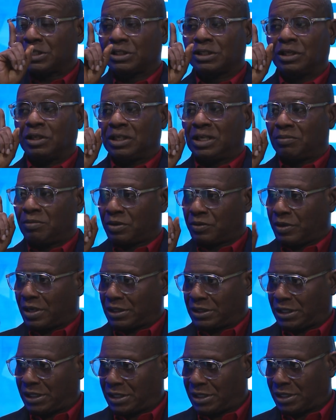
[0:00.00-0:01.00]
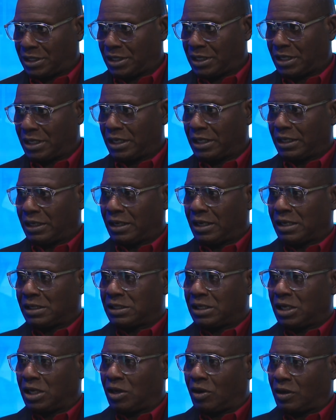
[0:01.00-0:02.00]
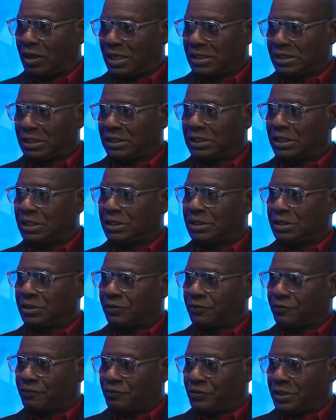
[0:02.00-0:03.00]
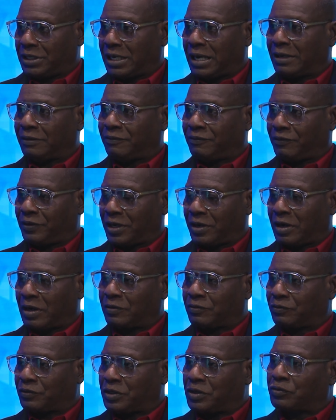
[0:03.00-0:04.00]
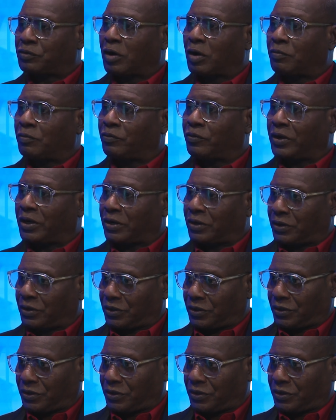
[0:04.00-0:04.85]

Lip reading: is still democratic, as long as it is free and fair and free from fear.